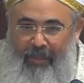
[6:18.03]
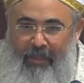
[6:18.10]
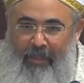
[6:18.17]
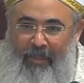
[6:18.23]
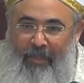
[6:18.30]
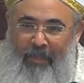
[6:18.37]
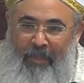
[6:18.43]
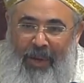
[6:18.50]

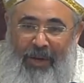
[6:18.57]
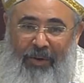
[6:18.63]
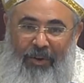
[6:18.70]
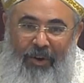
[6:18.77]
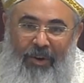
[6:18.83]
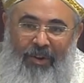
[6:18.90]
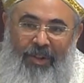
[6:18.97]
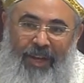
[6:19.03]
better
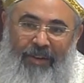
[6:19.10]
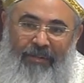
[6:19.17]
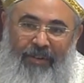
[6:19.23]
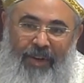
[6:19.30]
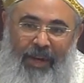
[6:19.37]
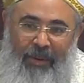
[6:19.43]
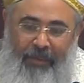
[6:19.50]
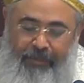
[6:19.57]
our life
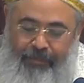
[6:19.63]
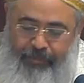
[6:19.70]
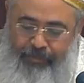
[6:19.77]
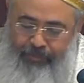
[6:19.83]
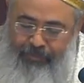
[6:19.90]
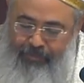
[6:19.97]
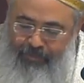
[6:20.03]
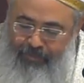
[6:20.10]
now.
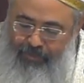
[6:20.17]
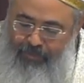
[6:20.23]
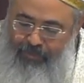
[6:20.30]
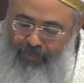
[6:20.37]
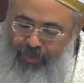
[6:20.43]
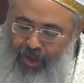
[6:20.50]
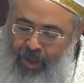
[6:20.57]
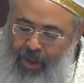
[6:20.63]

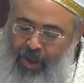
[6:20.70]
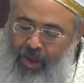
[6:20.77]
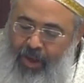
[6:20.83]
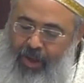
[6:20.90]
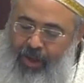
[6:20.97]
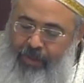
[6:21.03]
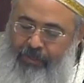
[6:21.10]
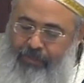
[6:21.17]

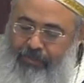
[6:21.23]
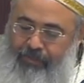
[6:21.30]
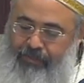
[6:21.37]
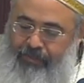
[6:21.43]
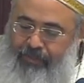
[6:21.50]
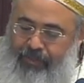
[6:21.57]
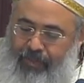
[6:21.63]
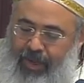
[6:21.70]

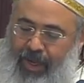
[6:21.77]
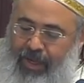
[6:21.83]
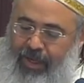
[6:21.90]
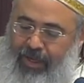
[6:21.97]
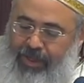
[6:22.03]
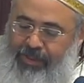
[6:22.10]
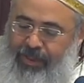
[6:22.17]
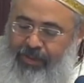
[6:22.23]
Um, and he
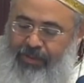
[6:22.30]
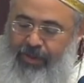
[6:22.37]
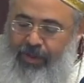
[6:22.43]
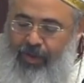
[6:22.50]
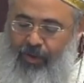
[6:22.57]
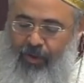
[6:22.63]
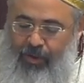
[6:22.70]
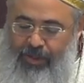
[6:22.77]
says,
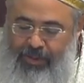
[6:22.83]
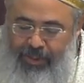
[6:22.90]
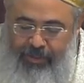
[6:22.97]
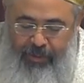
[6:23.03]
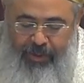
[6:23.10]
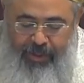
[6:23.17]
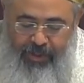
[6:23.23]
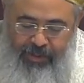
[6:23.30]
Go to sleep with
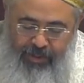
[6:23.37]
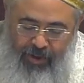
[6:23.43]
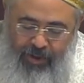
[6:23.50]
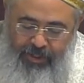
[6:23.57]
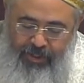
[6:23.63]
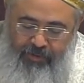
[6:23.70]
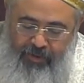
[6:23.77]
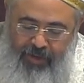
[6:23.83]
these thoughts
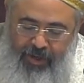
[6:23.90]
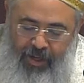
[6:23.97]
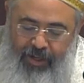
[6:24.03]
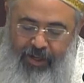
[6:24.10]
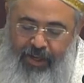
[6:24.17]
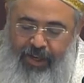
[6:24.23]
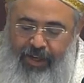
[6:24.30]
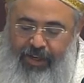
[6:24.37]
every night.
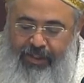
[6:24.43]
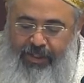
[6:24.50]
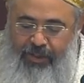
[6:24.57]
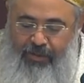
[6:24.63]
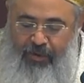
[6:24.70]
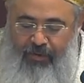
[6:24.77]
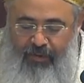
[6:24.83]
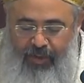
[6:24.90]
He says,
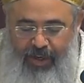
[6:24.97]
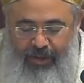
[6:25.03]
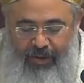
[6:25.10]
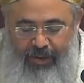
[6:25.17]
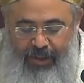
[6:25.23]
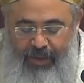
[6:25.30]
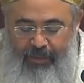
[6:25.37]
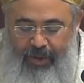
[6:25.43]
Reflect on
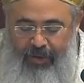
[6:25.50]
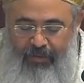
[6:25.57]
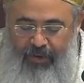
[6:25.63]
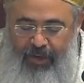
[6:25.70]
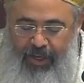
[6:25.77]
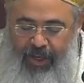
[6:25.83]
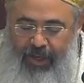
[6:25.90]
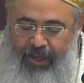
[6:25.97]
them every
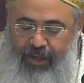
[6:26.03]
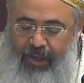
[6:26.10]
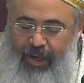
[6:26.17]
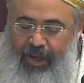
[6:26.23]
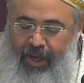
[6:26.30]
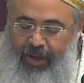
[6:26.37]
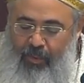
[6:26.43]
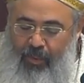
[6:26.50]
day.
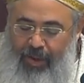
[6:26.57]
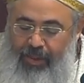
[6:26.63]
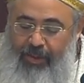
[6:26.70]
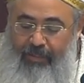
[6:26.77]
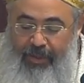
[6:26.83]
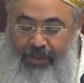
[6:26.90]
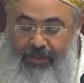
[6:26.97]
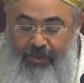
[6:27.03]
And when the
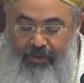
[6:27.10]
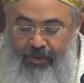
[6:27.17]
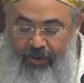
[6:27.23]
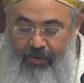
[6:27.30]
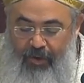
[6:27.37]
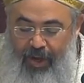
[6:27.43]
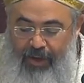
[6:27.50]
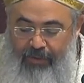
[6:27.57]
messenger
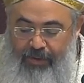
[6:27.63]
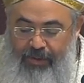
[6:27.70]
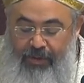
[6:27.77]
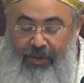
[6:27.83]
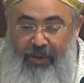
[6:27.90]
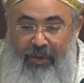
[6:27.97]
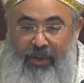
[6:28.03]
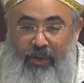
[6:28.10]
arrives,
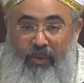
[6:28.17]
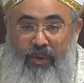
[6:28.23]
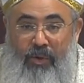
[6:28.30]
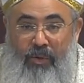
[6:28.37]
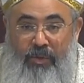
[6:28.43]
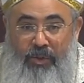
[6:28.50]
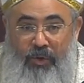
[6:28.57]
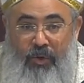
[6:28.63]
you will go
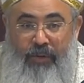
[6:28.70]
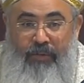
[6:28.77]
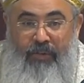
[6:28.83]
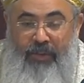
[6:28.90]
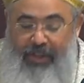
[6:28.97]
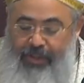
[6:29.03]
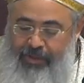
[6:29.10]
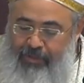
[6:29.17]
joyfully
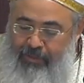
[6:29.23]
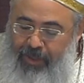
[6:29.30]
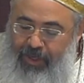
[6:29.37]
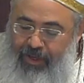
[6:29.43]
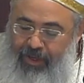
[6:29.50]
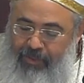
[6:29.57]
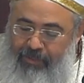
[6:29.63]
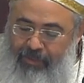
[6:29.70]
to meet
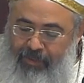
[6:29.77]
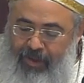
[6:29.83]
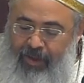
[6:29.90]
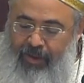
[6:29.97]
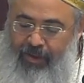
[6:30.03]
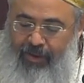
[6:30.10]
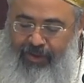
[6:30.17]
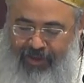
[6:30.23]
him.
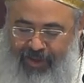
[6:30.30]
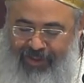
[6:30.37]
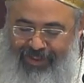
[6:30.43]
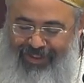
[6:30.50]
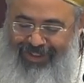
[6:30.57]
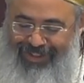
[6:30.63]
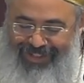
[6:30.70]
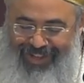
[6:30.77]
Death,
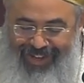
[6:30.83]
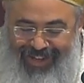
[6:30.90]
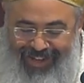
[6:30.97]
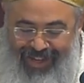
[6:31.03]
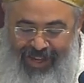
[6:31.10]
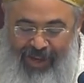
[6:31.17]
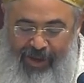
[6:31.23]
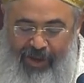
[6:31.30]
saying,
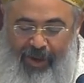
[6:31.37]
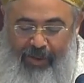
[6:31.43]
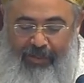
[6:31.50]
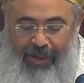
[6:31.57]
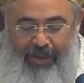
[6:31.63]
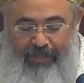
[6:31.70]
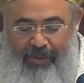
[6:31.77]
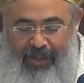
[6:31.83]
Come
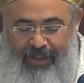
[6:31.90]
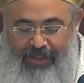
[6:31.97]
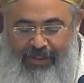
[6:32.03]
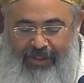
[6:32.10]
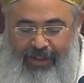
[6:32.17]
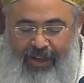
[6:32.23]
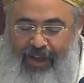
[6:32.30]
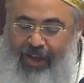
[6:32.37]
in peace.
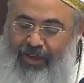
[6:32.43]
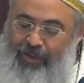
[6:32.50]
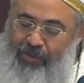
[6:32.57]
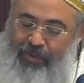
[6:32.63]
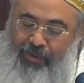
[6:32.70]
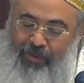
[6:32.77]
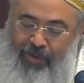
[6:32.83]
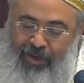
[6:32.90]
I knew you
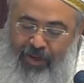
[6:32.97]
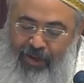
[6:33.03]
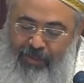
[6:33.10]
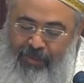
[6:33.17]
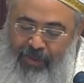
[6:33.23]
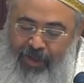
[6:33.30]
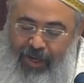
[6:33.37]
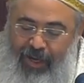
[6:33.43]
would come,
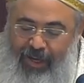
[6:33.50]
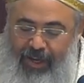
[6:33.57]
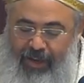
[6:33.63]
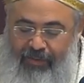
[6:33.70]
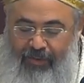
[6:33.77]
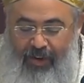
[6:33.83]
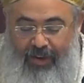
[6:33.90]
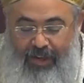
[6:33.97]
and I have
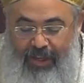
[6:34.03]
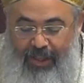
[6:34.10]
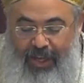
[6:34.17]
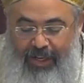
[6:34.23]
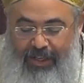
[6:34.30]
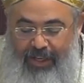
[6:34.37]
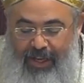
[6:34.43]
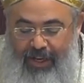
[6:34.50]
not
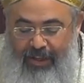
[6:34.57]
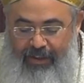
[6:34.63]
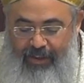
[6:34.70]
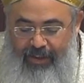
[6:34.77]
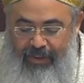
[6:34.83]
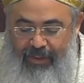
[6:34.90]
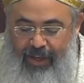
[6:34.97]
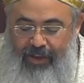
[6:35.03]
neglected anything
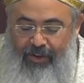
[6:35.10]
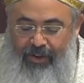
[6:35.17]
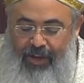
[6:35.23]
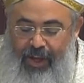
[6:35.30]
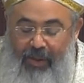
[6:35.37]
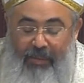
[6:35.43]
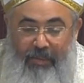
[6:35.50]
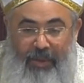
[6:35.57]
that could
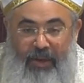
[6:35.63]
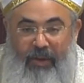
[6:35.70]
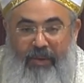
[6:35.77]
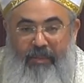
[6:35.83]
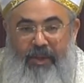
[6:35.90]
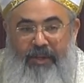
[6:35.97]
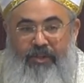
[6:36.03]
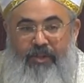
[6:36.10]
help me on my journey.